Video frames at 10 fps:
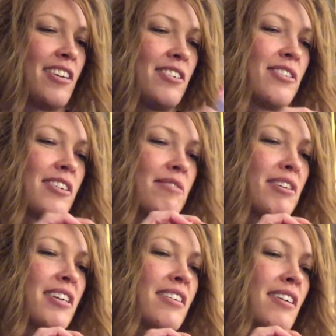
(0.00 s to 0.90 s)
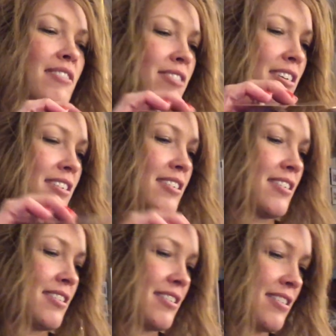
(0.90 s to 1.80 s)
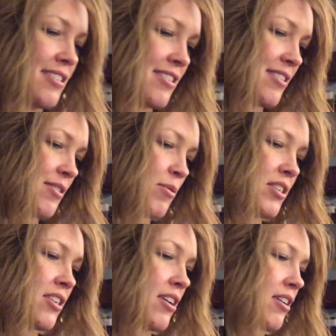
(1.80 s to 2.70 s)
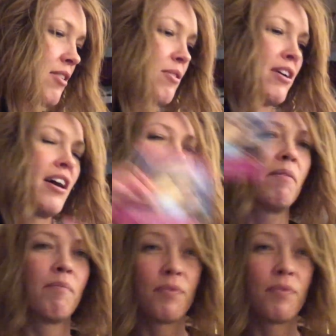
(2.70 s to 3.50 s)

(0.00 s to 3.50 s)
Who are we? Oh, weak? All right. Where's our, oh yeah.